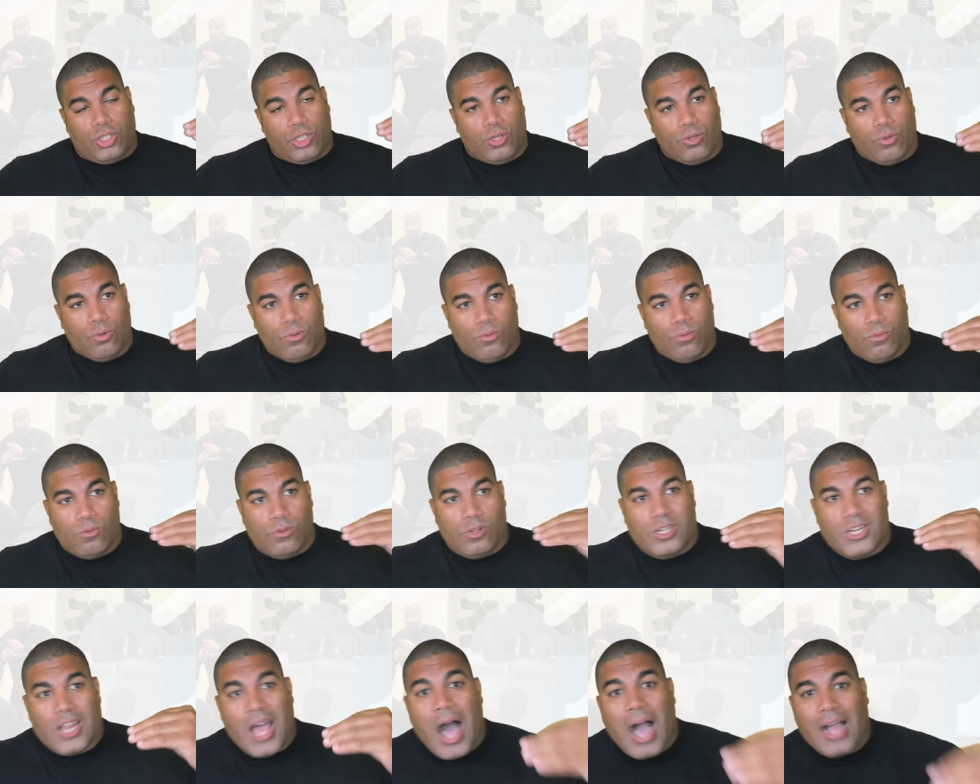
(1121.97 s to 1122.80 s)
to
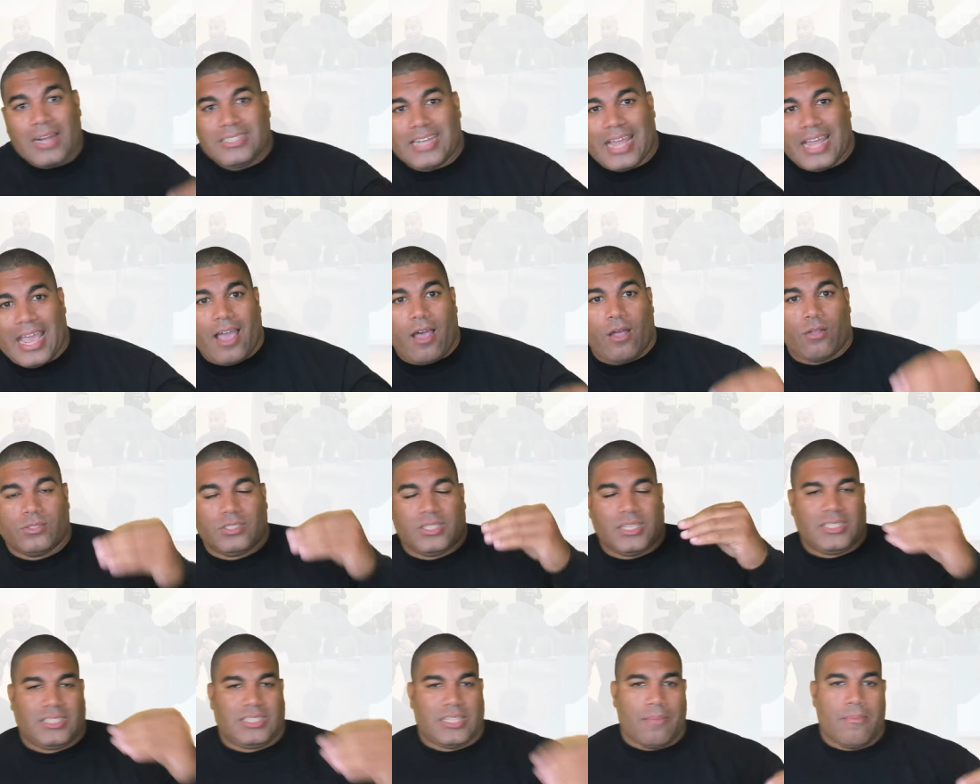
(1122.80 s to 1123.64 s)
knock down
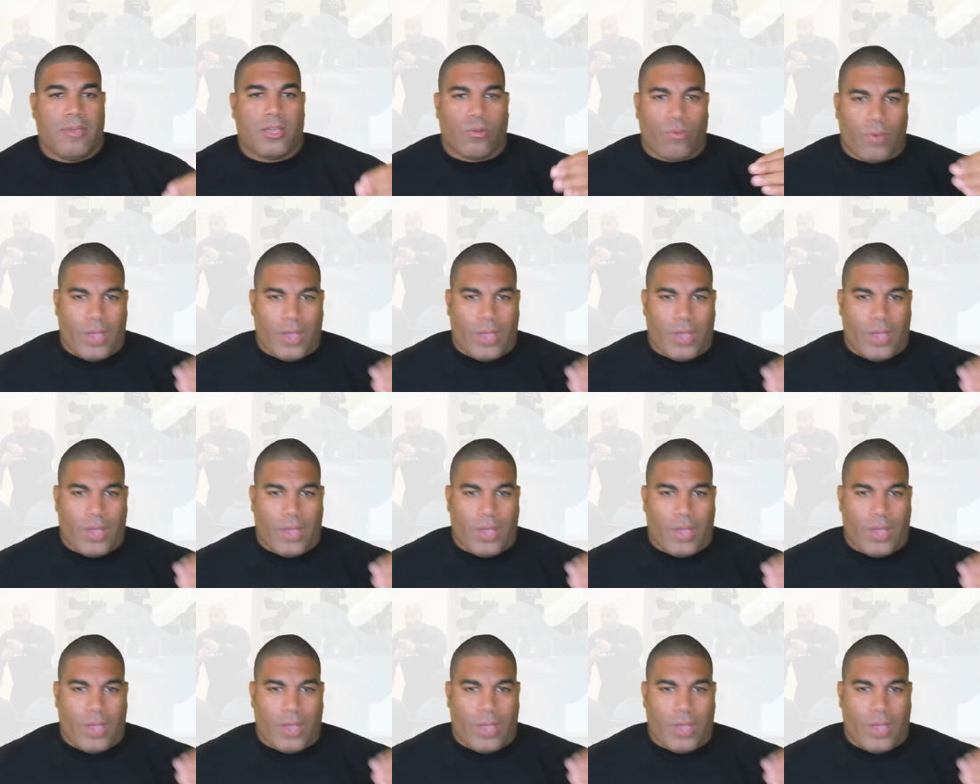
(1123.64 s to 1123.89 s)
systemic